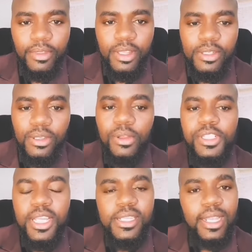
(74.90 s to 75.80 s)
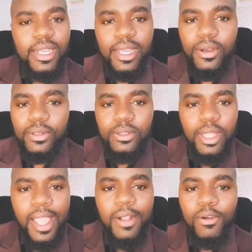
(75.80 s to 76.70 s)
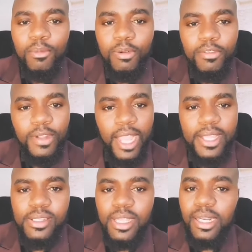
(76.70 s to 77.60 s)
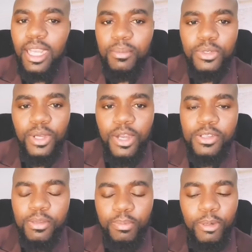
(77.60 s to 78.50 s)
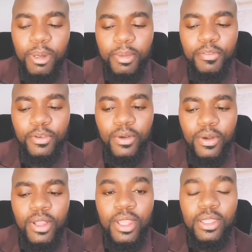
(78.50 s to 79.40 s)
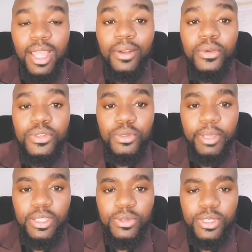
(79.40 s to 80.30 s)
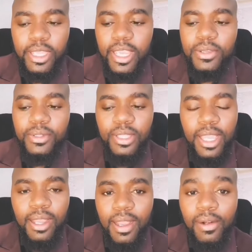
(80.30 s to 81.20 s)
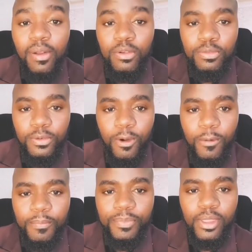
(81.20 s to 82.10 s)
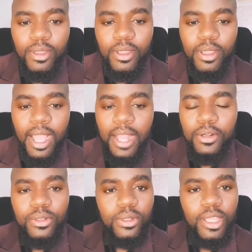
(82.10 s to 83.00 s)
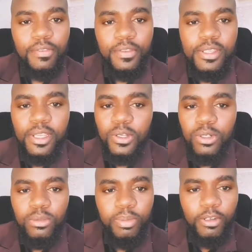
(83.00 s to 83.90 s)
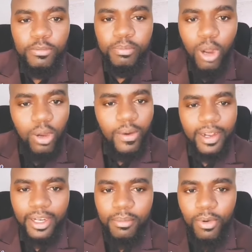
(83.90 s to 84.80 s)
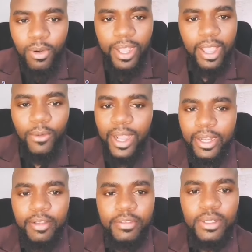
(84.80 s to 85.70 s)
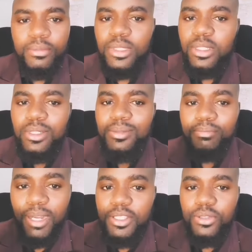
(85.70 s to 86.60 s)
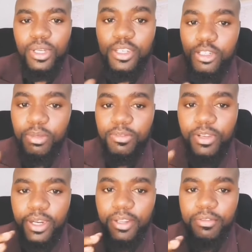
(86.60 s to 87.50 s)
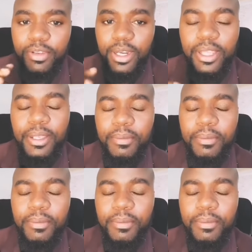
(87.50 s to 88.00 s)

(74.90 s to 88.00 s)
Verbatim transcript: Don't just allow a group of guys that come to your house, probably for, they are not two men to scare you, they are around four. I don't know if it's a group of Boko Haram or whatever, but you need to be very, very